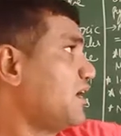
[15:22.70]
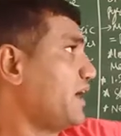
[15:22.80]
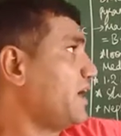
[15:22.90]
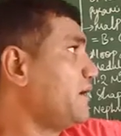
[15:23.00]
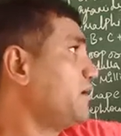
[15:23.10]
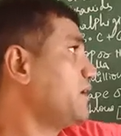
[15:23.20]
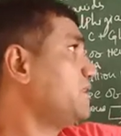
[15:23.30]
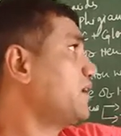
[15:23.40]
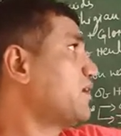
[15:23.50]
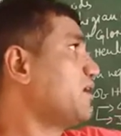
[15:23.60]
and
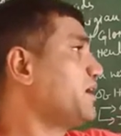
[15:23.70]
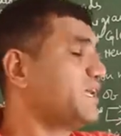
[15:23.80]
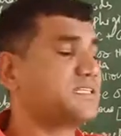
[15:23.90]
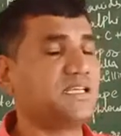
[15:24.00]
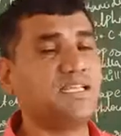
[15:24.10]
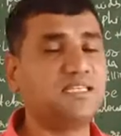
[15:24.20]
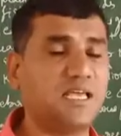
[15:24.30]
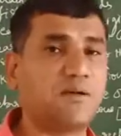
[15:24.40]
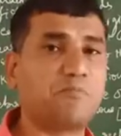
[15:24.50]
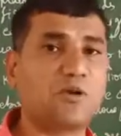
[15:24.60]
in the cortex, it is
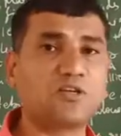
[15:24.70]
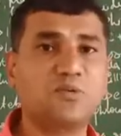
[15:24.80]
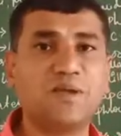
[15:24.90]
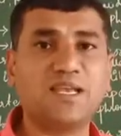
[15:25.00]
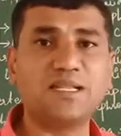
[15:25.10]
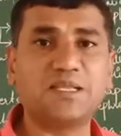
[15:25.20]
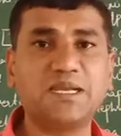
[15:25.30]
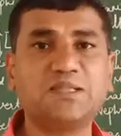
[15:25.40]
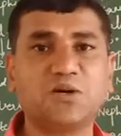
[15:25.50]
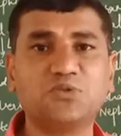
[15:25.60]
approximately
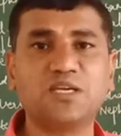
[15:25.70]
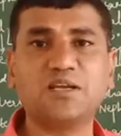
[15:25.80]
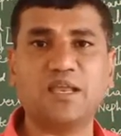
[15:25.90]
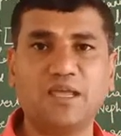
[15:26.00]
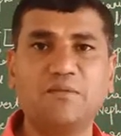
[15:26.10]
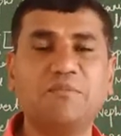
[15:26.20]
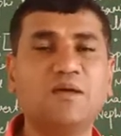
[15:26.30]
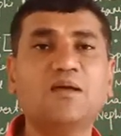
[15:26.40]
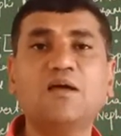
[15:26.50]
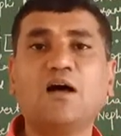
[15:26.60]
3000 ml
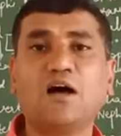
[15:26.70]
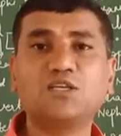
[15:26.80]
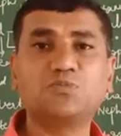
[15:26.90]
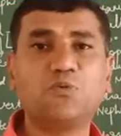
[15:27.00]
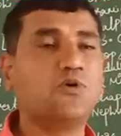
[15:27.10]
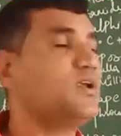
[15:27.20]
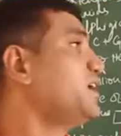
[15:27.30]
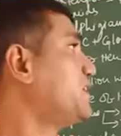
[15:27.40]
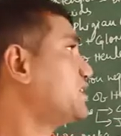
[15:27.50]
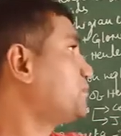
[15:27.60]

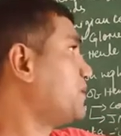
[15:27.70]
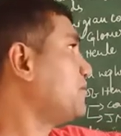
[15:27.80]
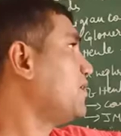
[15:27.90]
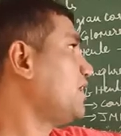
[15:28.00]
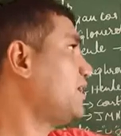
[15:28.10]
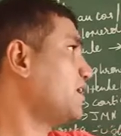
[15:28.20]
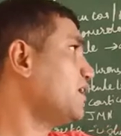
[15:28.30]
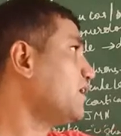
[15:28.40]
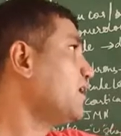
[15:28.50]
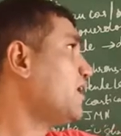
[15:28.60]
osmoliters per
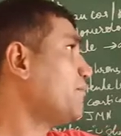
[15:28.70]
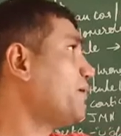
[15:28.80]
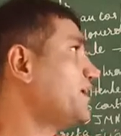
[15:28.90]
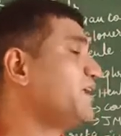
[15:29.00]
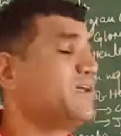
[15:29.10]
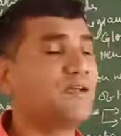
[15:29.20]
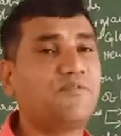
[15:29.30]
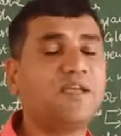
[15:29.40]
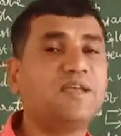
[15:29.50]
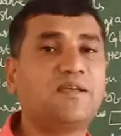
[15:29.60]
liter. But here,
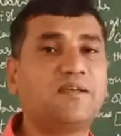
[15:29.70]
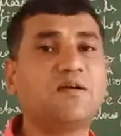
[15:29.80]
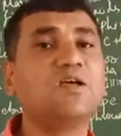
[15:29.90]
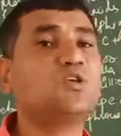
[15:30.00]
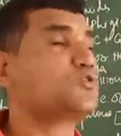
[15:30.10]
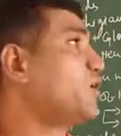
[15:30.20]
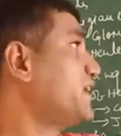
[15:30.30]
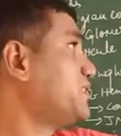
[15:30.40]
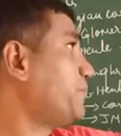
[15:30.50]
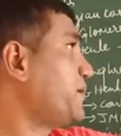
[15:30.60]
when it so
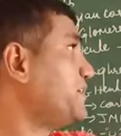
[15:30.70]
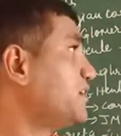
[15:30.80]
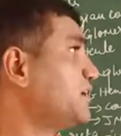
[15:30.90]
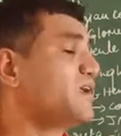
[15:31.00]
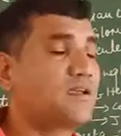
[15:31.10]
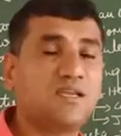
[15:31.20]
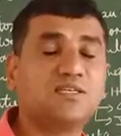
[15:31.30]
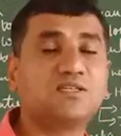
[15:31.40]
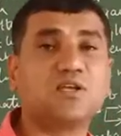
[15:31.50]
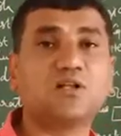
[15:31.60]
as the pressure
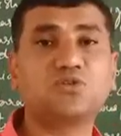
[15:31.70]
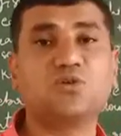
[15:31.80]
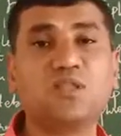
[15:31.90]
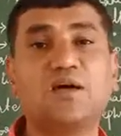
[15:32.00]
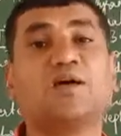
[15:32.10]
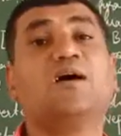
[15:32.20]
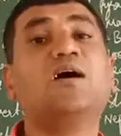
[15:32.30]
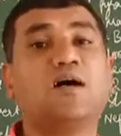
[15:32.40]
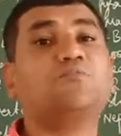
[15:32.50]
increases, also the